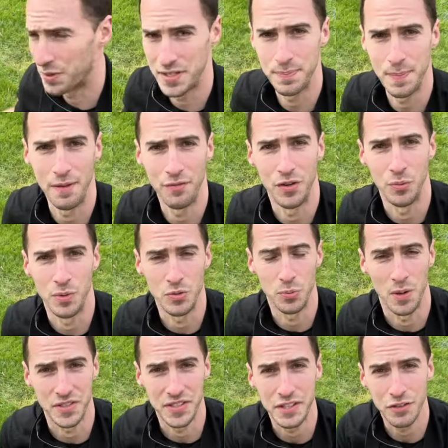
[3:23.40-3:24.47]
this method which
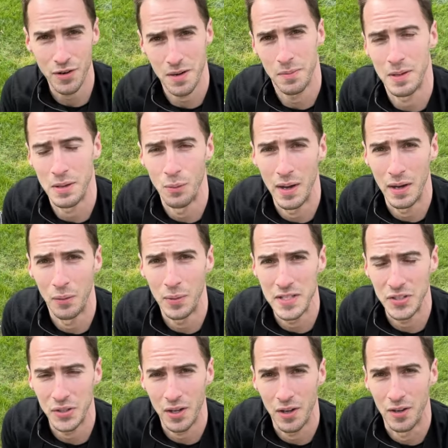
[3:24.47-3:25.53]
worked incredibly well. He
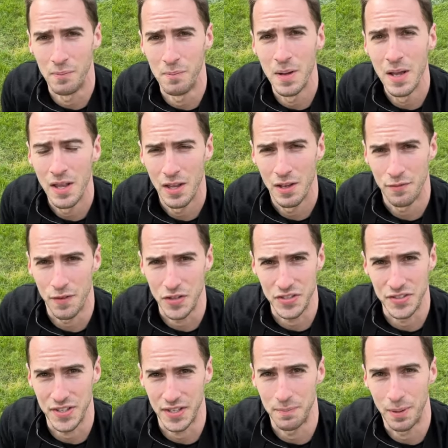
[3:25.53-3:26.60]
took home first
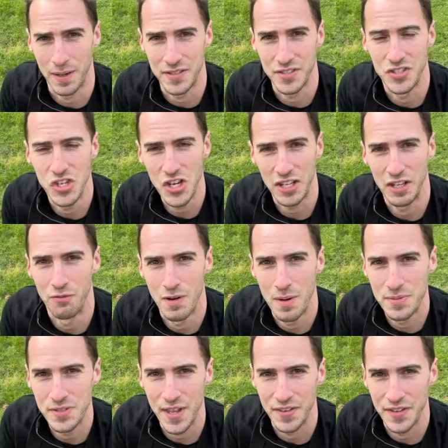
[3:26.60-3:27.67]
and second place in chicken and
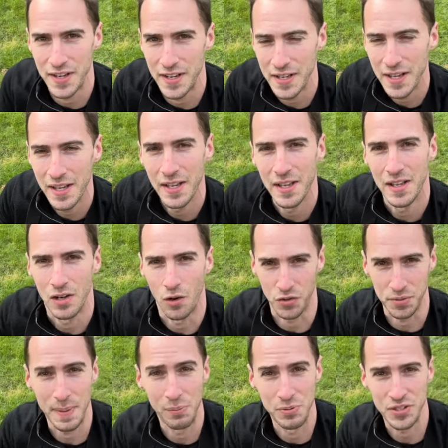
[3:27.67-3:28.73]
ribs that day. Lots
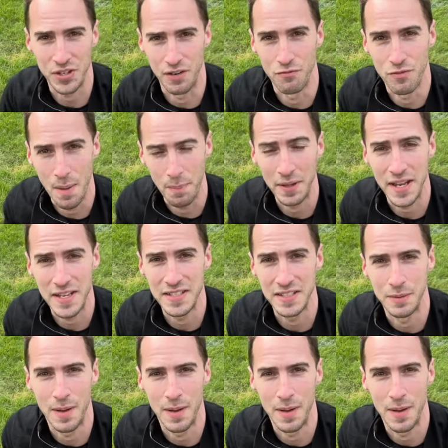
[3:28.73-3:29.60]
of people started replicating the